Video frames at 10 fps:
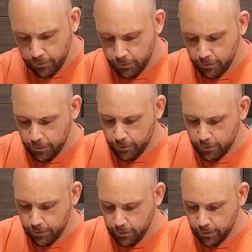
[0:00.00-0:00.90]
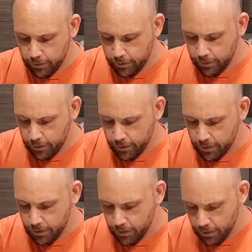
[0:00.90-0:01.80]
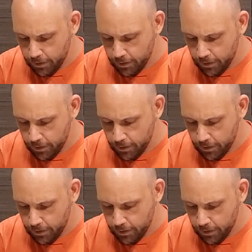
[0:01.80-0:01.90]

Nothing is said.